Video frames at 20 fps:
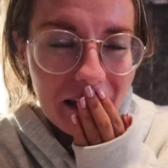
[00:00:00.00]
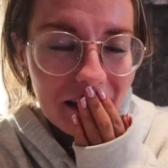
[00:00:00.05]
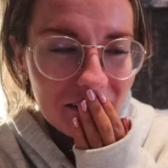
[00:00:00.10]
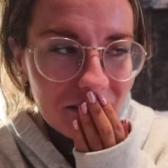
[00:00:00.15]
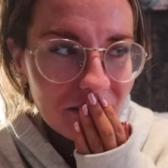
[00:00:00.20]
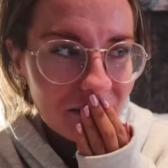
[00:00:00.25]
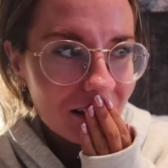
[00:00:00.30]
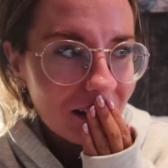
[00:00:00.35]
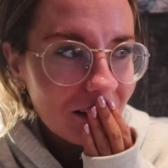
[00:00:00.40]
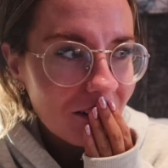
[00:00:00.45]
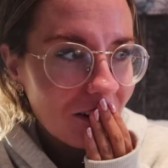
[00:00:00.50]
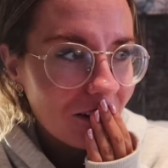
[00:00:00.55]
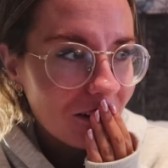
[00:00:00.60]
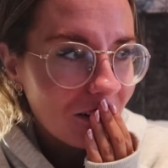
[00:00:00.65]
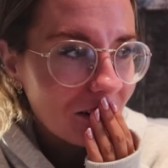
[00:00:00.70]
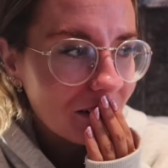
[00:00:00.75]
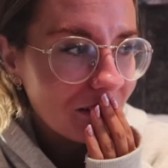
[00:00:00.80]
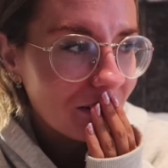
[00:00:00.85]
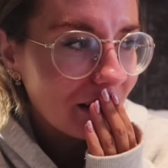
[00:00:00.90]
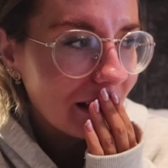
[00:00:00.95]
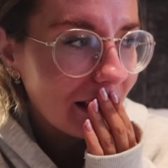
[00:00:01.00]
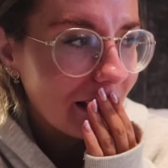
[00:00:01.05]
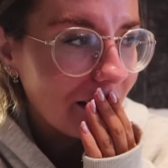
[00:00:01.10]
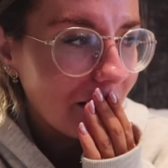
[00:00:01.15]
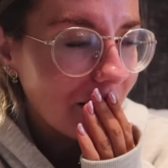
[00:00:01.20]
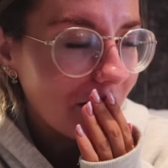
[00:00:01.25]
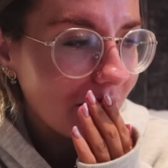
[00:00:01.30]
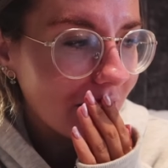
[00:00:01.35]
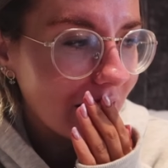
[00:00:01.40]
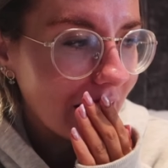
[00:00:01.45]
It's really not a long flight
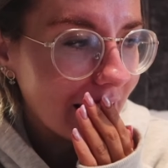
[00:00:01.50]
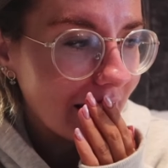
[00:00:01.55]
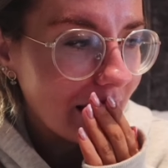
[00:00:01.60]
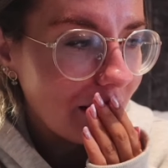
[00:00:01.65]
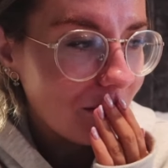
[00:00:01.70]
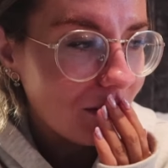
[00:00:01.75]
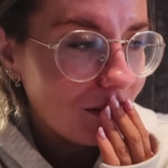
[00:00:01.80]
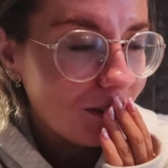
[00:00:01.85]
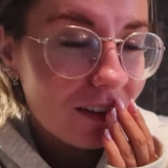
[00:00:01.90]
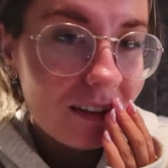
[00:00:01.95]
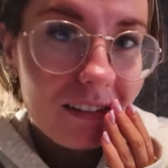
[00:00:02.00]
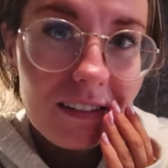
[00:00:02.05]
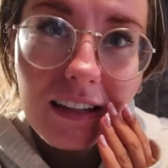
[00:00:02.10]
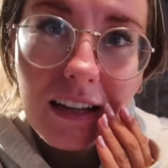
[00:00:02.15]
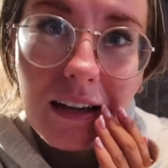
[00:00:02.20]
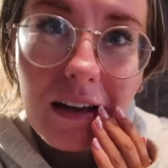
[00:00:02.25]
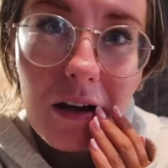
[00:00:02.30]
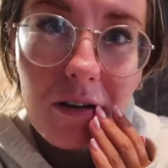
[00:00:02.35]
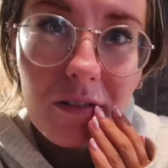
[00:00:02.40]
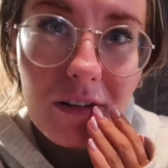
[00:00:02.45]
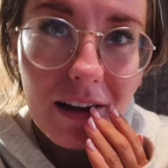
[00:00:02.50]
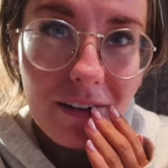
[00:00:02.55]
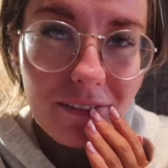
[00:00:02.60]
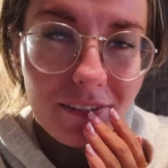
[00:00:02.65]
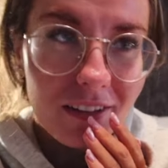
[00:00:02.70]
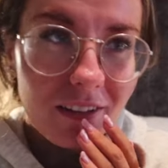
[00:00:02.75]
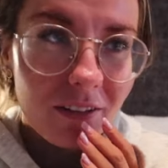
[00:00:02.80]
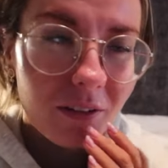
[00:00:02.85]
at all. And then we've just arrived in